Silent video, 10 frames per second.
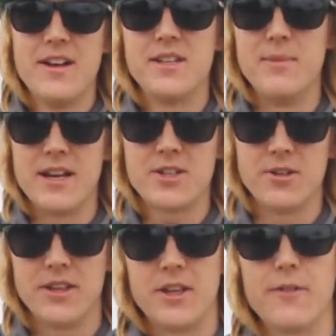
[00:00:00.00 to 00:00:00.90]
to make sure
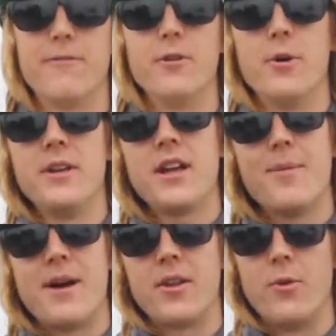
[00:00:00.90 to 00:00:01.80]
that they're floating
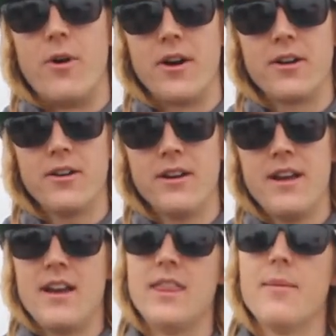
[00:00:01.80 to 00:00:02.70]
up out of the water,
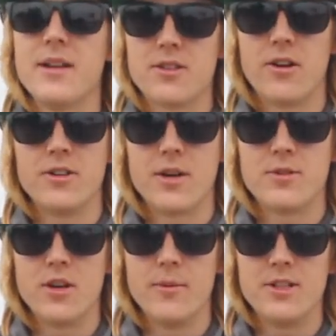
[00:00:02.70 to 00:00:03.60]
and that makes our job
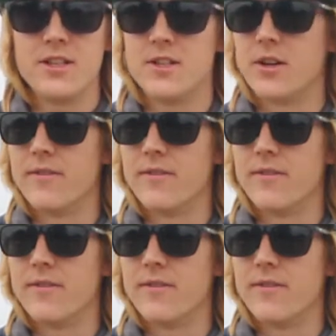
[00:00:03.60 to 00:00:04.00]
so much easier.